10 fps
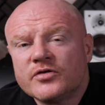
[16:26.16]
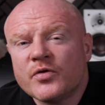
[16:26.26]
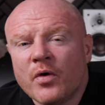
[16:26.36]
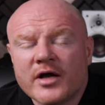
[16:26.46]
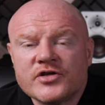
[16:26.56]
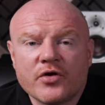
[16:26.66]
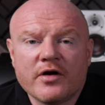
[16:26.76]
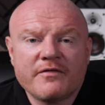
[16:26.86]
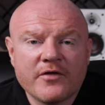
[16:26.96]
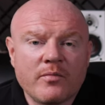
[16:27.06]
do I
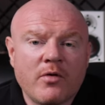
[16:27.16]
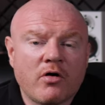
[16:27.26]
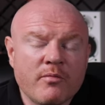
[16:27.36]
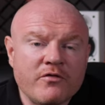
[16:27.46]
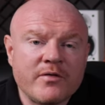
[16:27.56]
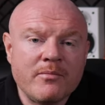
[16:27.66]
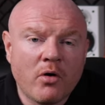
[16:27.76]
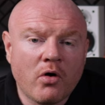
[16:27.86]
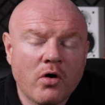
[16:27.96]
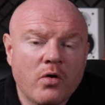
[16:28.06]
enjoy a film or a movie
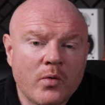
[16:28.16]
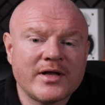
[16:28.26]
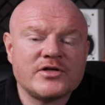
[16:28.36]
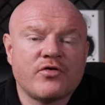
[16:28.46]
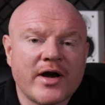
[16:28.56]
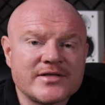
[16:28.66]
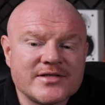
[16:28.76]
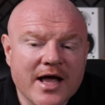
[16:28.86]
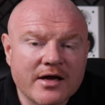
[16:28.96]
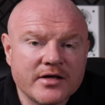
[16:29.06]
more when there's great
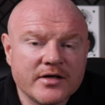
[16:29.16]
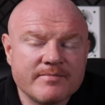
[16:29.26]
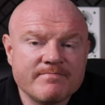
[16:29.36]
sound?